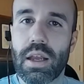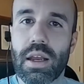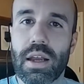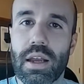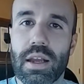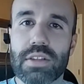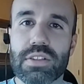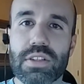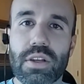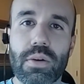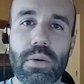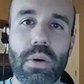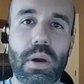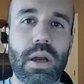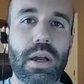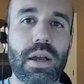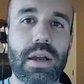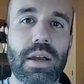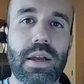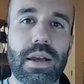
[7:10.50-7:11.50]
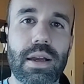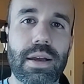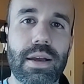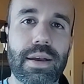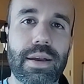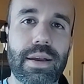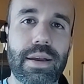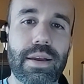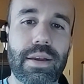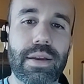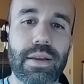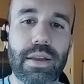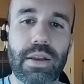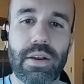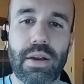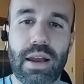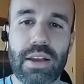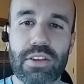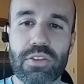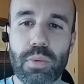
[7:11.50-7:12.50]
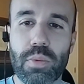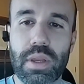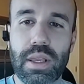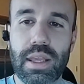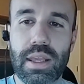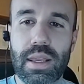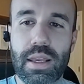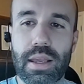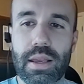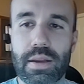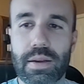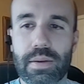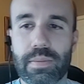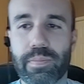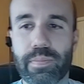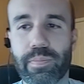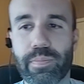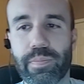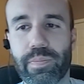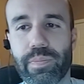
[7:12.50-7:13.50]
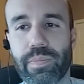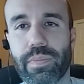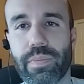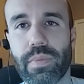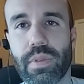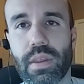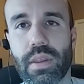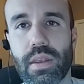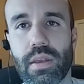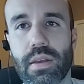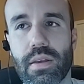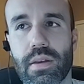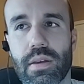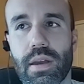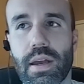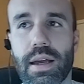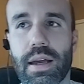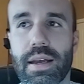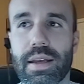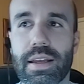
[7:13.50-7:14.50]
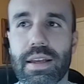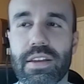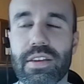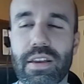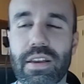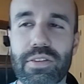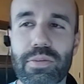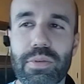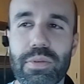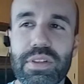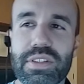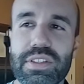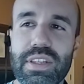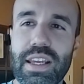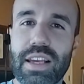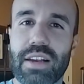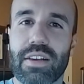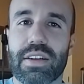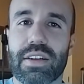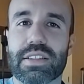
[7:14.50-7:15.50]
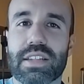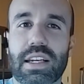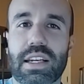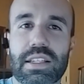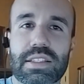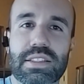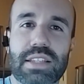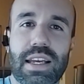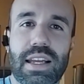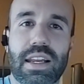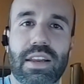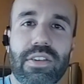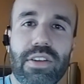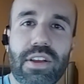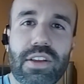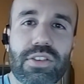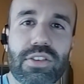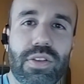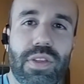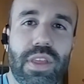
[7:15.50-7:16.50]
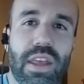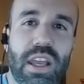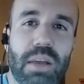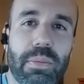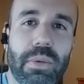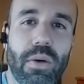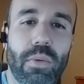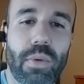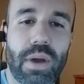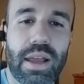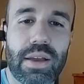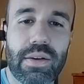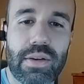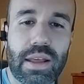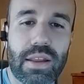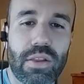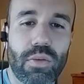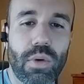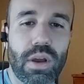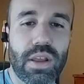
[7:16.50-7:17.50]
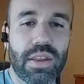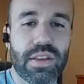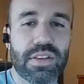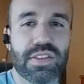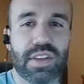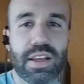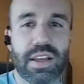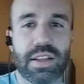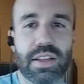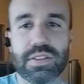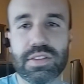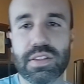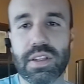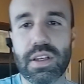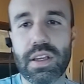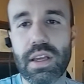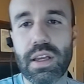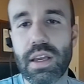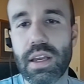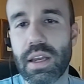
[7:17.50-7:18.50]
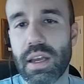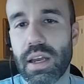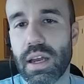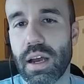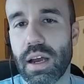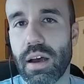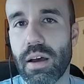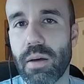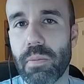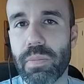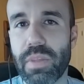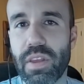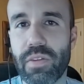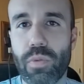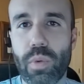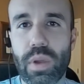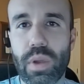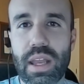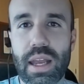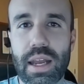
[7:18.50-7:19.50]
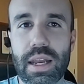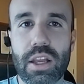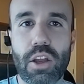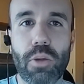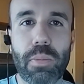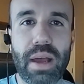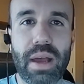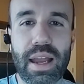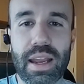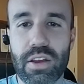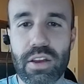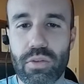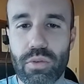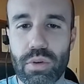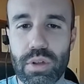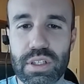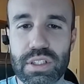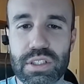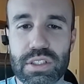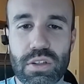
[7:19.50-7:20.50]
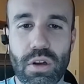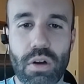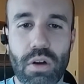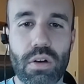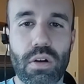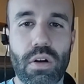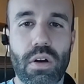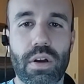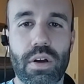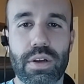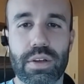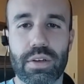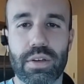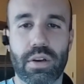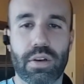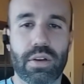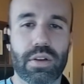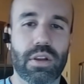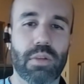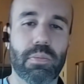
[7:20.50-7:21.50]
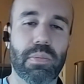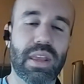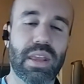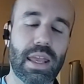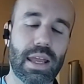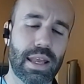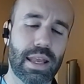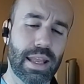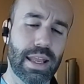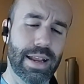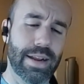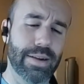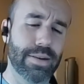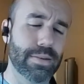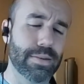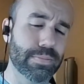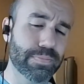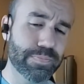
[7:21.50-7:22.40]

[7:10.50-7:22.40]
And so, as we see here, and it's kind of sad as you think about the way this ends. If we kind of go back and really start on the beginning here,